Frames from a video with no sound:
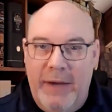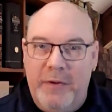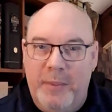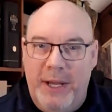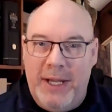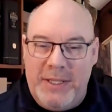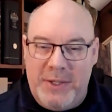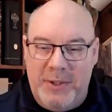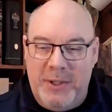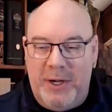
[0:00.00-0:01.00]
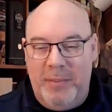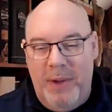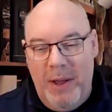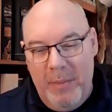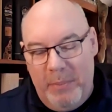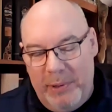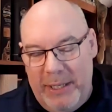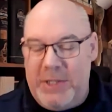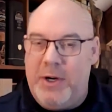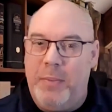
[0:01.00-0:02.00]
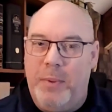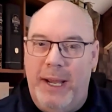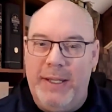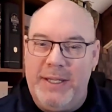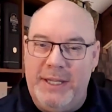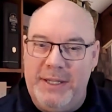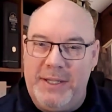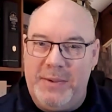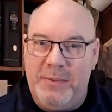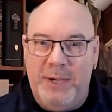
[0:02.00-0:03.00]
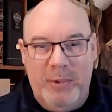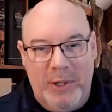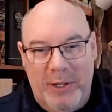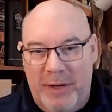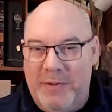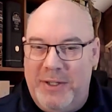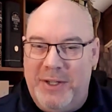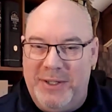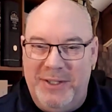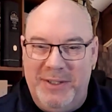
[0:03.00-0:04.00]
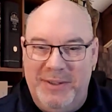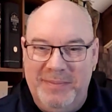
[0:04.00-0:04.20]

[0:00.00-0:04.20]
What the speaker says: everybody else that's going to come. Please drop by and see us. We would love to talk to you.